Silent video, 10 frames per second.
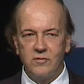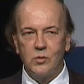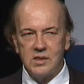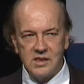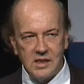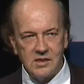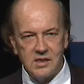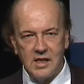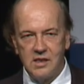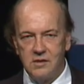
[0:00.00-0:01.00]
Everyone
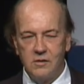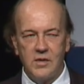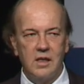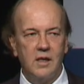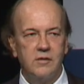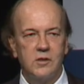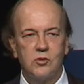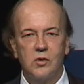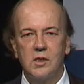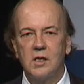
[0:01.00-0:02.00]
says that. You hear that a lot in
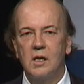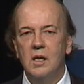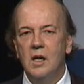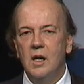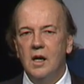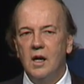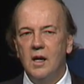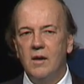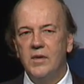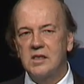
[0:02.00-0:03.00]
Australia.
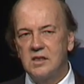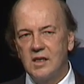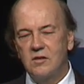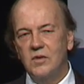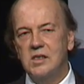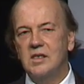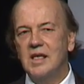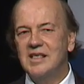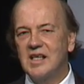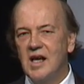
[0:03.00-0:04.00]
That's not the reason.
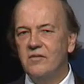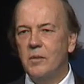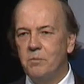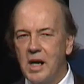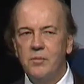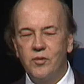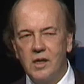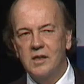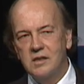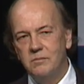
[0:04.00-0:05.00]
That's kind of a
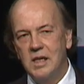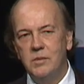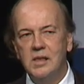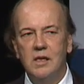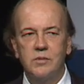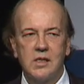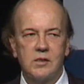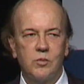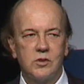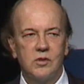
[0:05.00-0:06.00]
byproduct. Maybe it helps
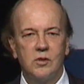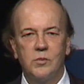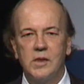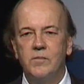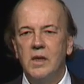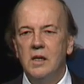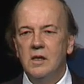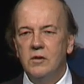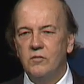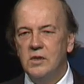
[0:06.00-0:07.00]
exports a little bit.
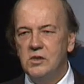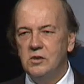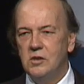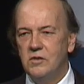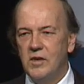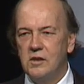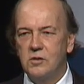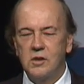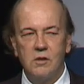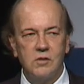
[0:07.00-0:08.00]
The reason you devalue
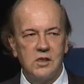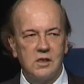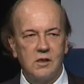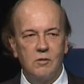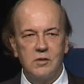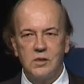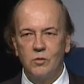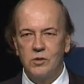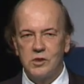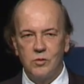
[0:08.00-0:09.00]
your currency in a currency
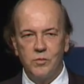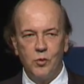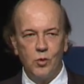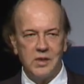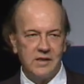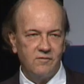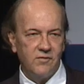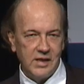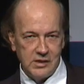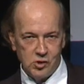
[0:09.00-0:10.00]
war is to import
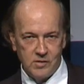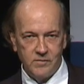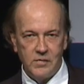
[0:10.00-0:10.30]
inflation.